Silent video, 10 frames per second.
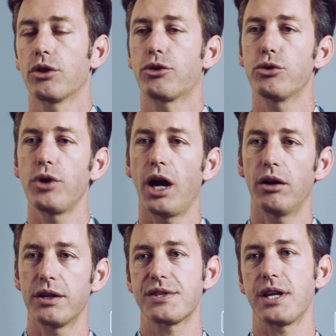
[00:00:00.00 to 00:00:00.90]
through
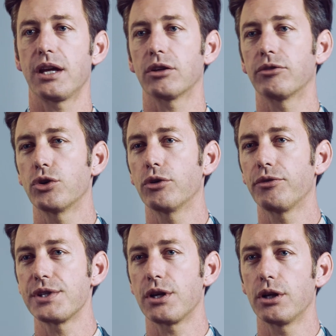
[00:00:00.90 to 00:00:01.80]
our understanding of
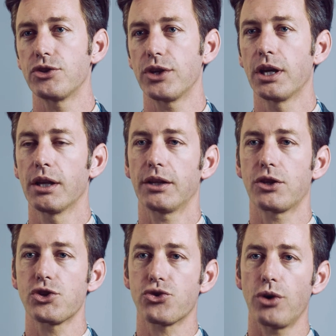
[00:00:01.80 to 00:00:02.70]
neurophysiology that
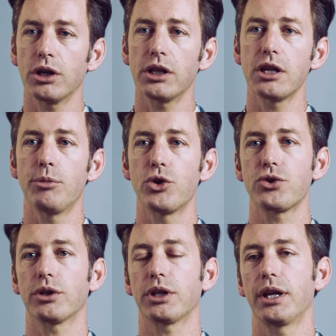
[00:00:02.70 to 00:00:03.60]
the stronger the
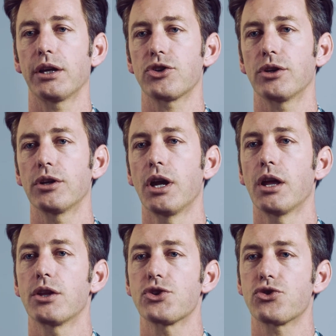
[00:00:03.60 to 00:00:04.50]
emotional connection,
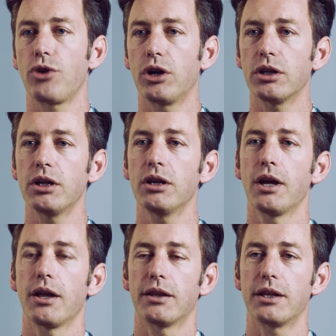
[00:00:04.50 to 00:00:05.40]
the stronger
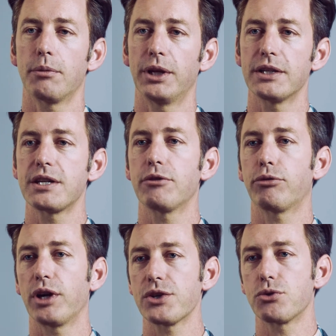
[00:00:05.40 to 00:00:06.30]
the ability
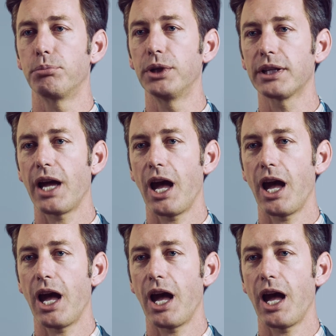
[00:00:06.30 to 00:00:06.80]
for us to build a